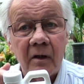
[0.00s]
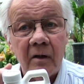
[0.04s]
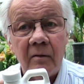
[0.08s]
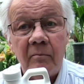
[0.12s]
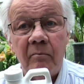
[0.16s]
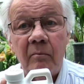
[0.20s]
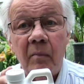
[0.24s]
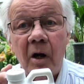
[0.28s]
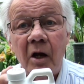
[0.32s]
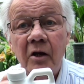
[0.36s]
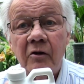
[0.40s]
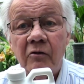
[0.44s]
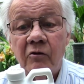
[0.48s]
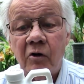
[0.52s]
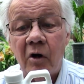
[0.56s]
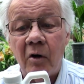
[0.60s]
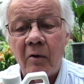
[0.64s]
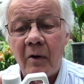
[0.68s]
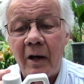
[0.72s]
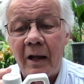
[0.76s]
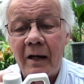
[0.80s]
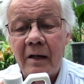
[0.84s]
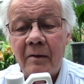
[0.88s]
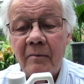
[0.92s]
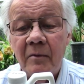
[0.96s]
micro
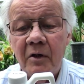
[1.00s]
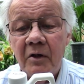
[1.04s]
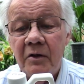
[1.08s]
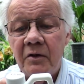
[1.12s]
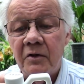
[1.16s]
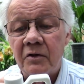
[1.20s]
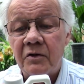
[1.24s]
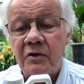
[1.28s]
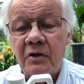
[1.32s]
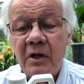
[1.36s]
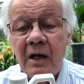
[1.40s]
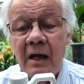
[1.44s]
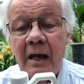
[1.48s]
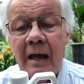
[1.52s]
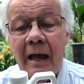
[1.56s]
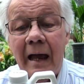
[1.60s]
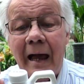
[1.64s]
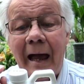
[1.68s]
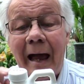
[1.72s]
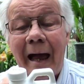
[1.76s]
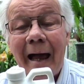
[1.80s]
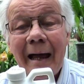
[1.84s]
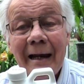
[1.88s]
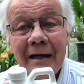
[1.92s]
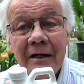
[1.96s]
elements
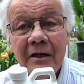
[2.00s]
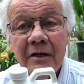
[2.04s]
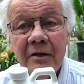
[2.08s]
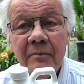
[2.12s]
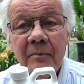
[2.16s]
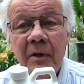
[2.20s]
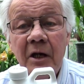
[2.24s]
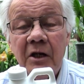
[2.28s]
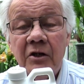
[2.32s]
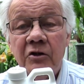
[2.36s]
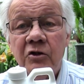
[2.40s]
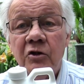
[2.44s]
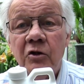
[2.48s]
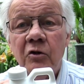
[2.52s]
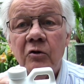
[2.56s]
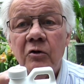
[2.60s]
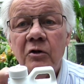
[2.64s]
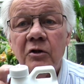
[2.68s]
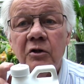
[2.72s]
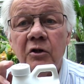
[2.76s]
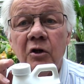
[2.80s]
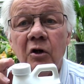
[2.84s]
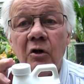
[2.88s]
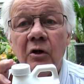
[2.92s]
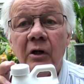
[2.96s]
and make sure
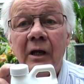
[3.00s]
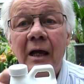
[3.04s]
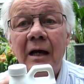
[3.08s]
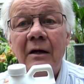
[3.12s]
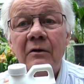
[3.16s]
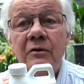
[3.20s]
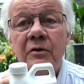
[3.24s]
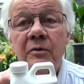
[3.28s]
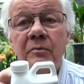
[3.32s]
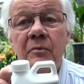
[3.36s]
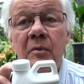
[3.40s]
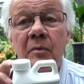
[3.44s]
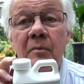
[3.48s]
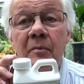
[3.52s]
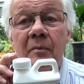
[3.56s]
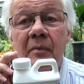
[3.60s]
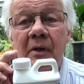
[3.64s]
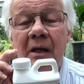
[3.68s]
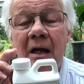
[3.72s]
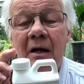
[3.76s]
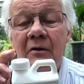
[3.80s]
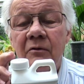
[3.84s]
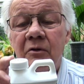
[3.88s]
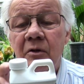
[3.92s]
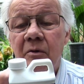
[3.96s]
it's got calcium
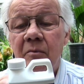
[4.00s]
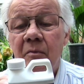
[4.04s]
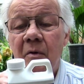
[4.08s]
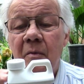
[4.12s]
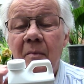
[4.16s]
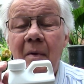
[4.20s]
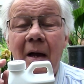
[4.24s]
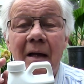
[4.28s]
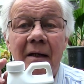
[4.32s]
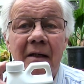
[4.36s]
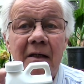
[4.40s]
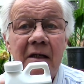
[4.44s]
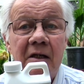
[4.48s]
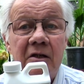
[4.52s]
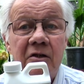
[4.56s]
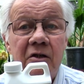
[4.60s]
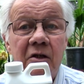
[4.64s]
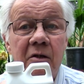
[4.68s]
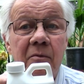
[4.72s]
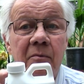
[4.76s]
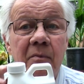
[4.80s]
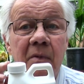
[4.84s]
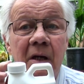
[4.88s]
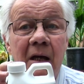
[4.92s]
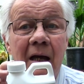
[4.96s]
and
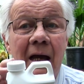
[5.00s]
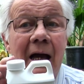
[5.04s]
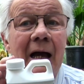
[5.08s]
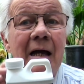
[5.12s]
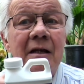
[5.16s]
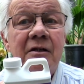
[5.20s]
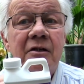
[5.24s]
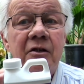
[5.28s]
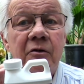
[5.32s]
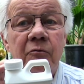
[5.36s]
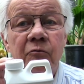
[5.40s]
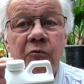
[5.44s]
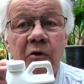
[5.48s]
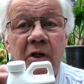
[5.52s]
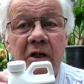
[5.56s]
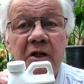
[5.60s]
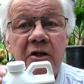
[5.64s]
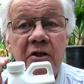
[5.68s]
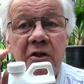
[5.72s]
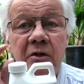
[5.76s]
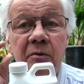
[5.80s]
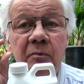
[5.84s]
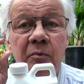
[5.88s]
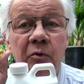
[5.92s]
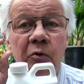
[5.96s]
magnesium at a
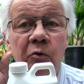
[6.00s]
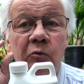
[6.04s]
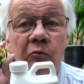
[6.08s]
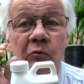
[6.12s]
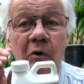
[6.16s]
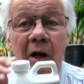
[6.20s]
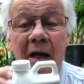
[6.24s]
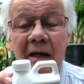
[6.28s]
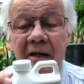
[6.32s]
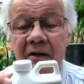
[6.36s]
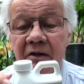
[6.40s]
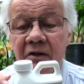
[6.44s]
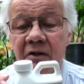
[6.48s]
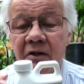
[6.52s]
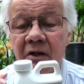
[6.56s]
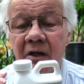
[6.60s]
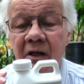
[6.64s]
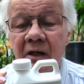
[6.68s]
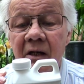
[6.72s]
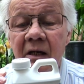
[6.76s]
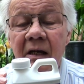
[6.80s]
reasonable rate.